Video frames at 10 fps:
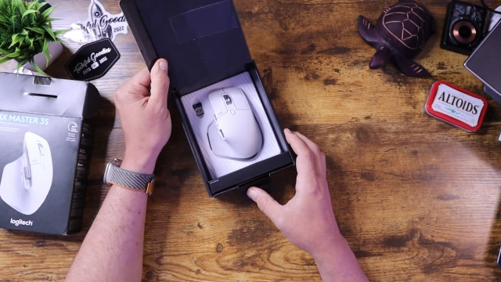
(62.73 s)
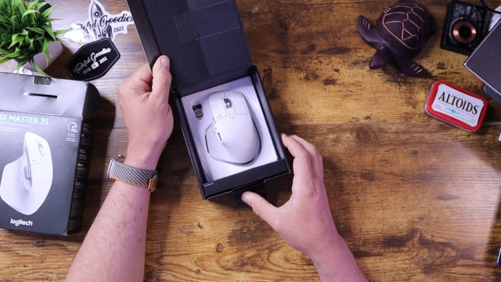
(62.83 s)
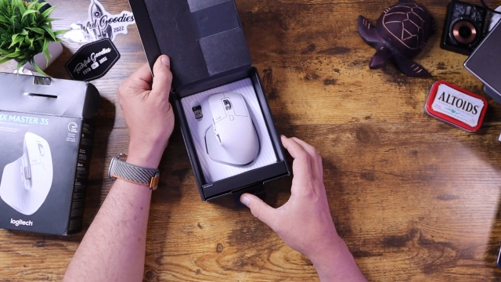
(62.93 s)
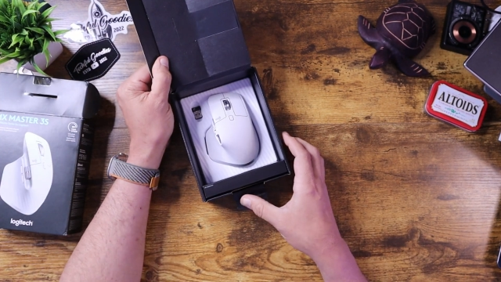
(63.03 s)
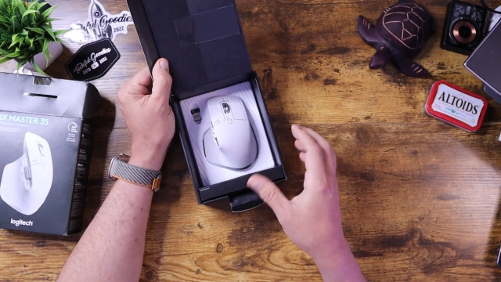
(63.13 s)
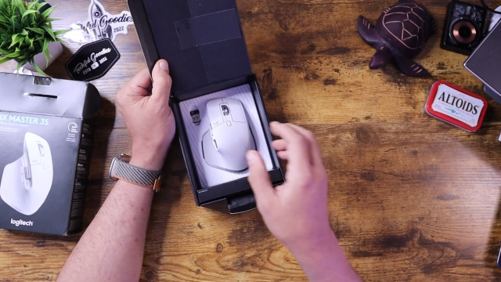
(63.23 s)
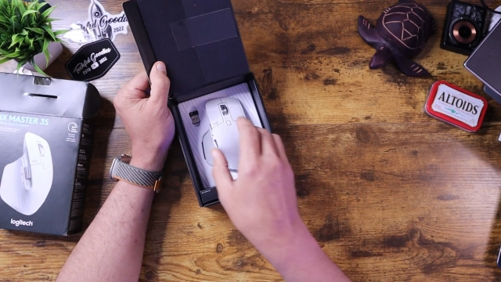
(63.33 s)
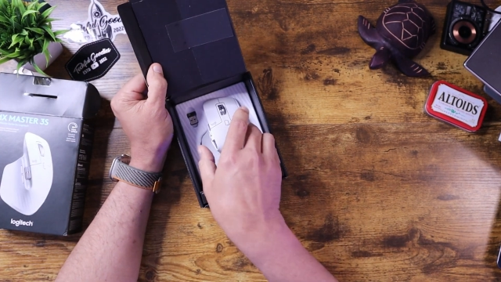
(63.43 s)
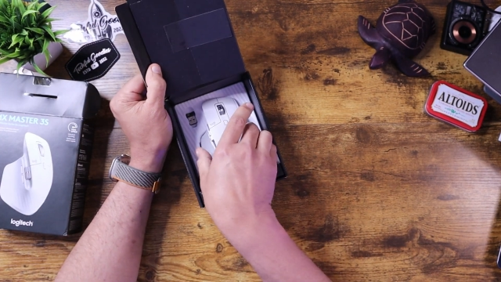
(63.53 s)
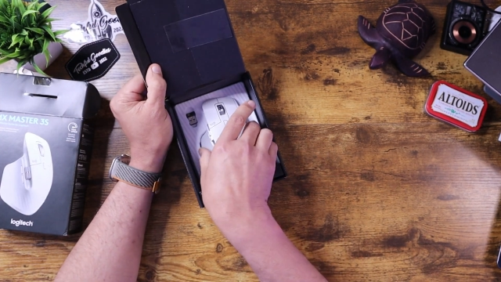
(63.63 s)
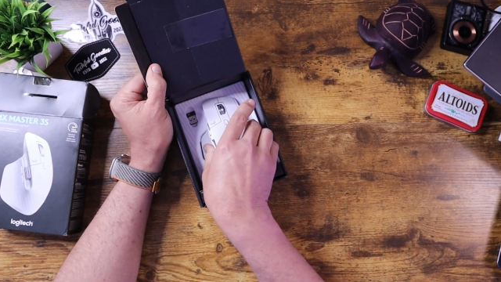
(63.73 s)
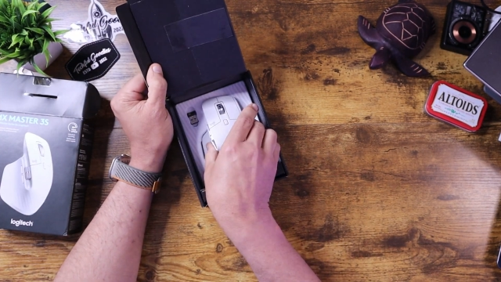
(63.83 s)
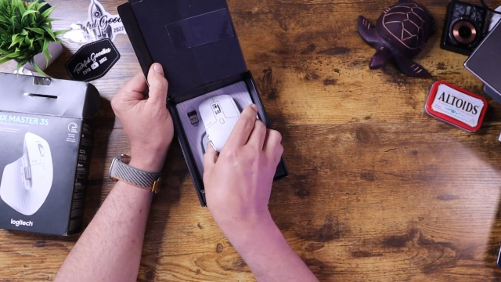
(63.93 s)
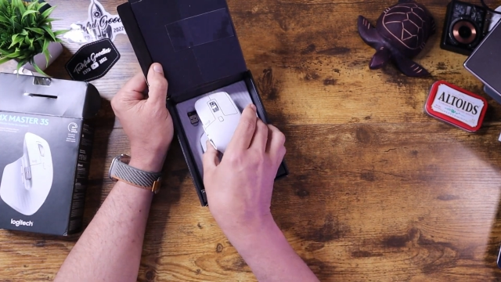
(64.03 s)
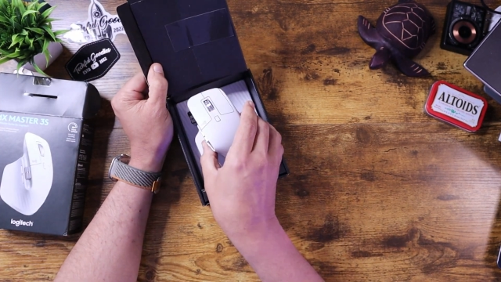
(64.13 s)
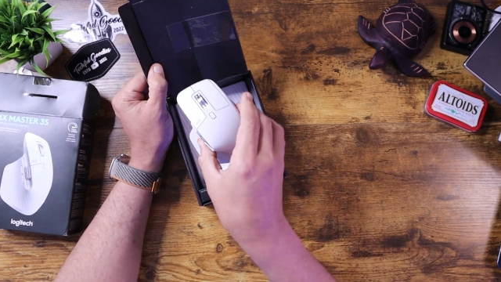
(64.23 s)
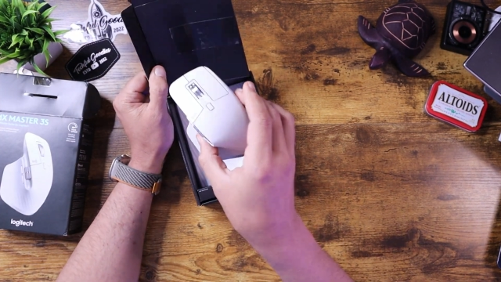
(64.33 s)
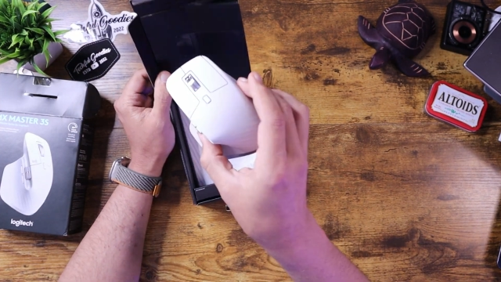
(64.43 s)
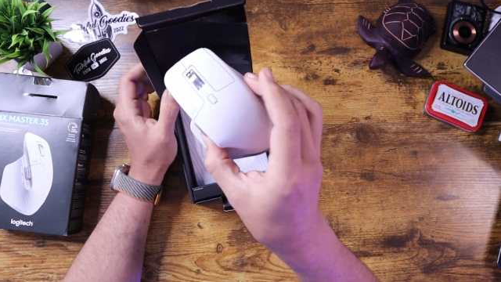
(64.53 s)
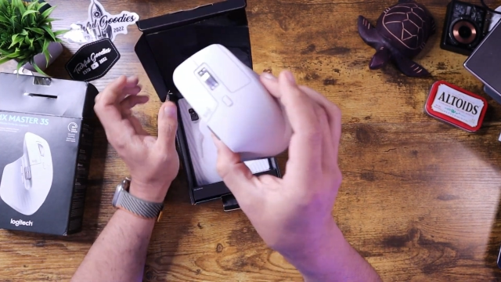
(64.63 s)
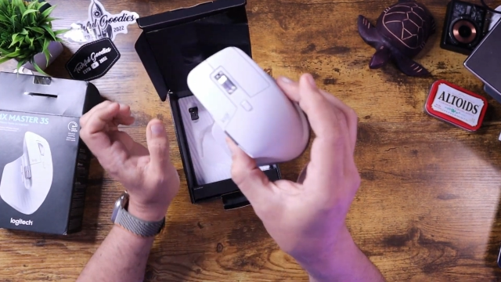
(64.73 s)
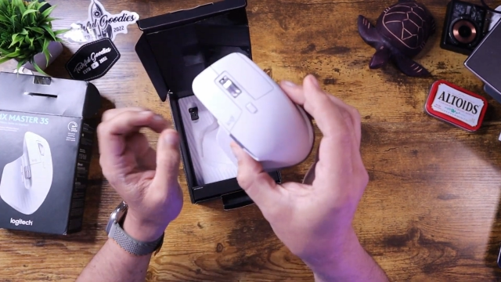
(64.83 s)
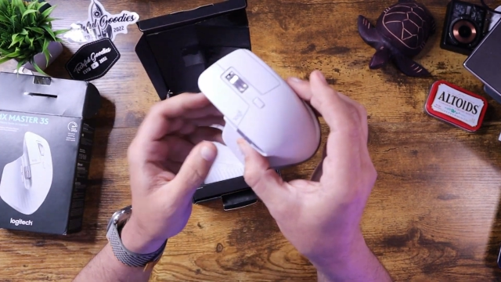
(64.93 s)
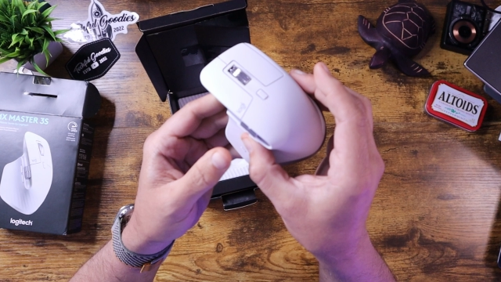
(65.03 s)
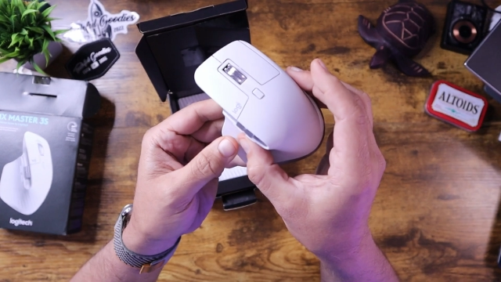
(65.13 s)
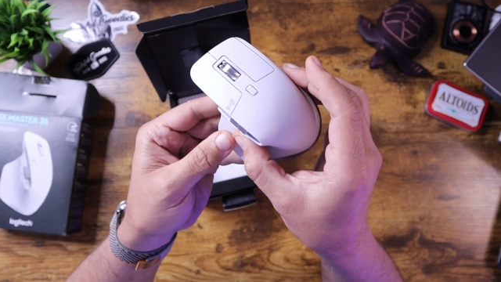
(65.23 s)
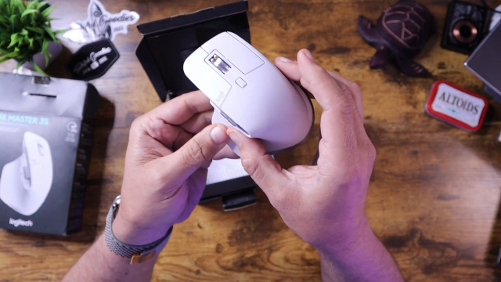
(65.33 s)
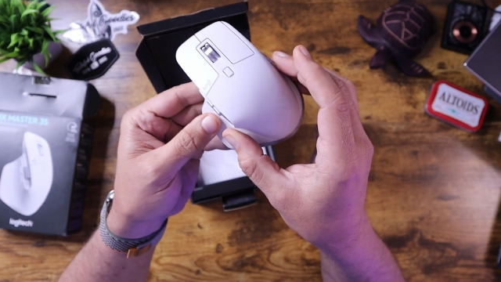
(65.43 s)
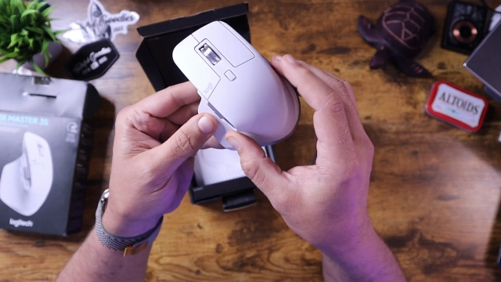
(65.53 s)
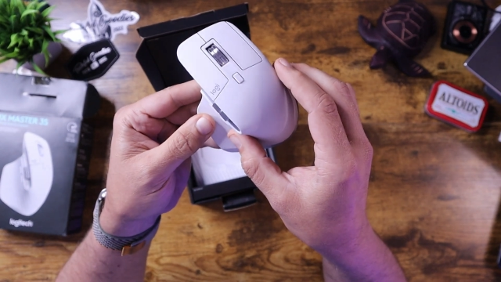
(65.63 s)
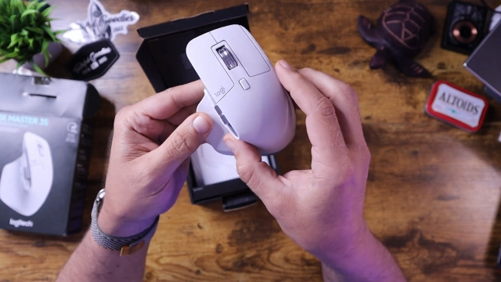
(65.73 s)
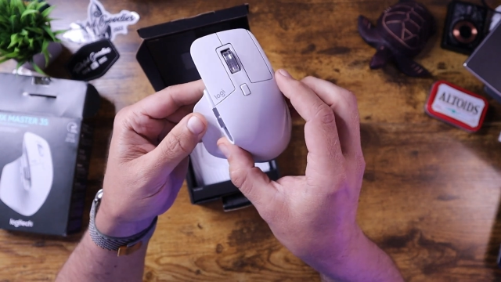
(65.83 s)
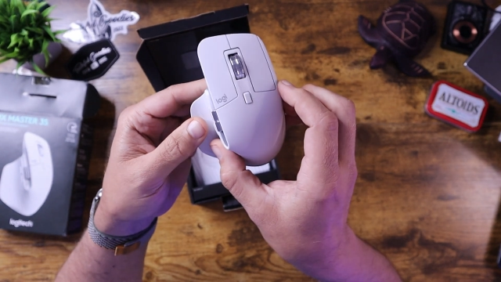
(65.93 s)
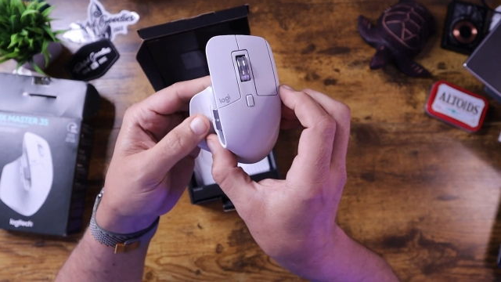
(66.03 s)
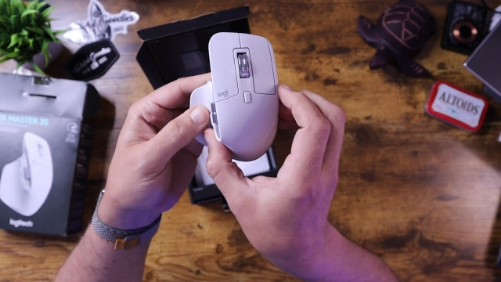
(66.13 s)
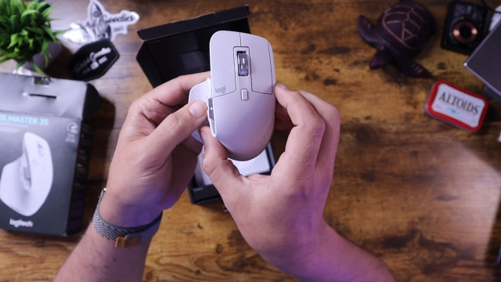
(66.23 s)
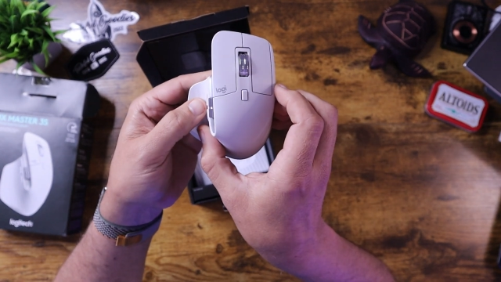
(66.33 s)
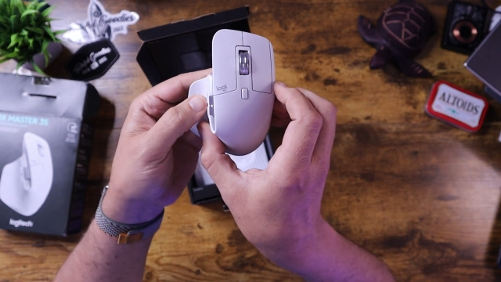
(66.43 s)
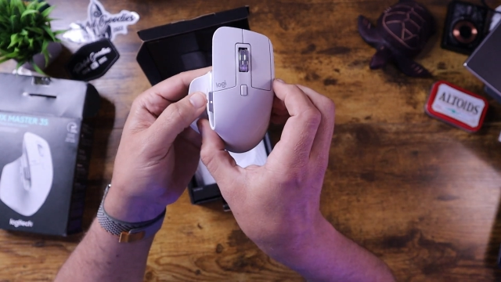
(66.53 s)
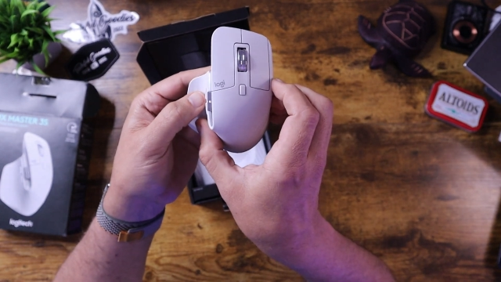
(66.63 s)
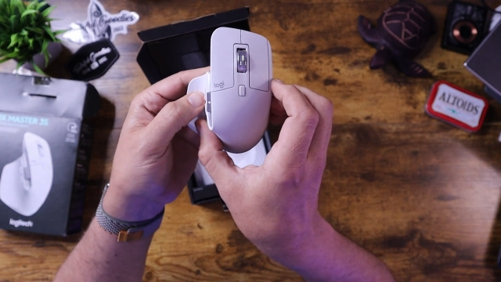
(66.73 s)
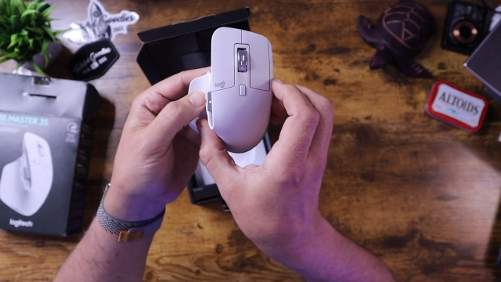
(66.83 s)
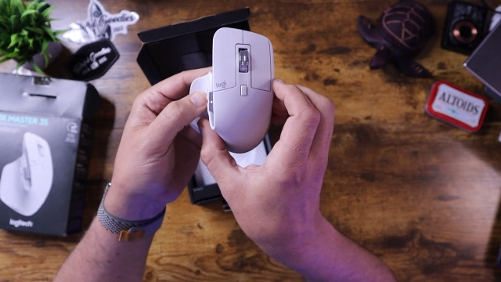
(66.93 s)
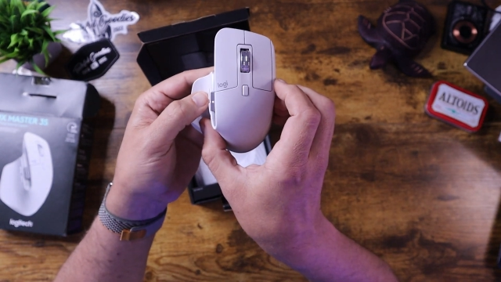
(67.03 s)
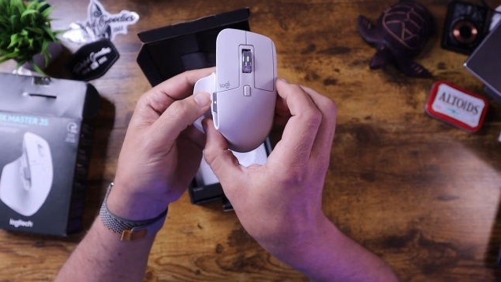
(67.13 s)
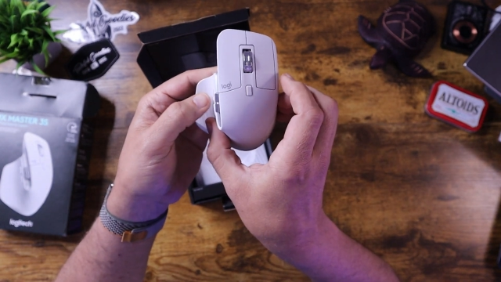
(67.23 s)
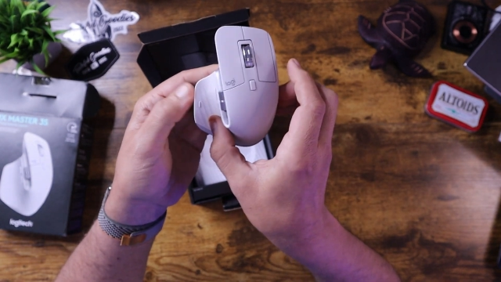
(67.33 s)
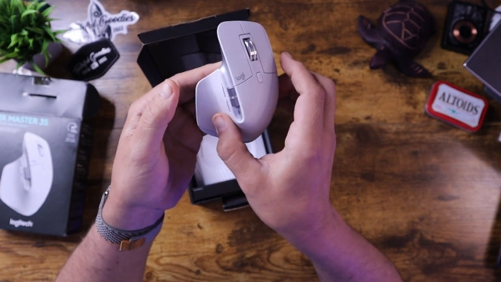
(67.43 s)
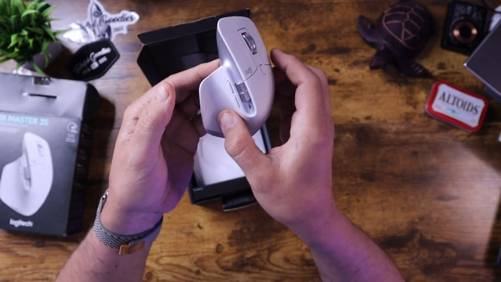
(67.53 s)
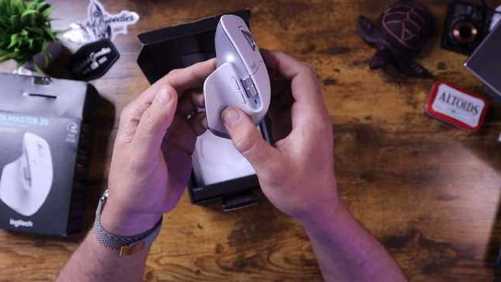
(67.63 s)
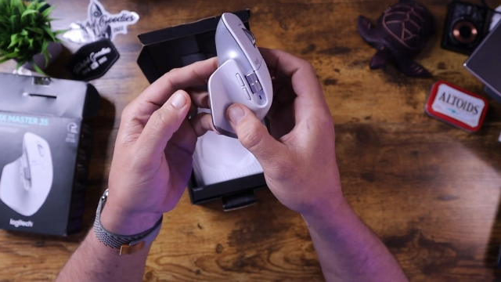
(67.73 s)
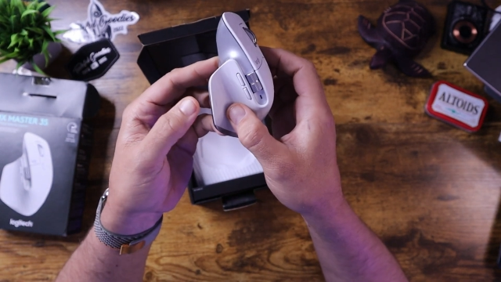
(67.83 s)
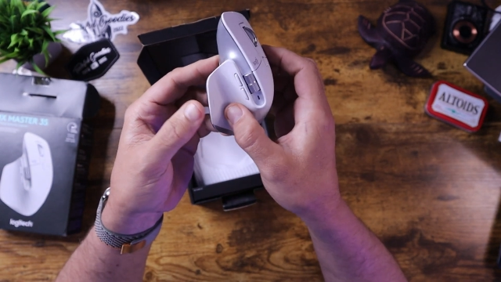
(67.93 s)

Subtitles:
[unreadable: no face in view]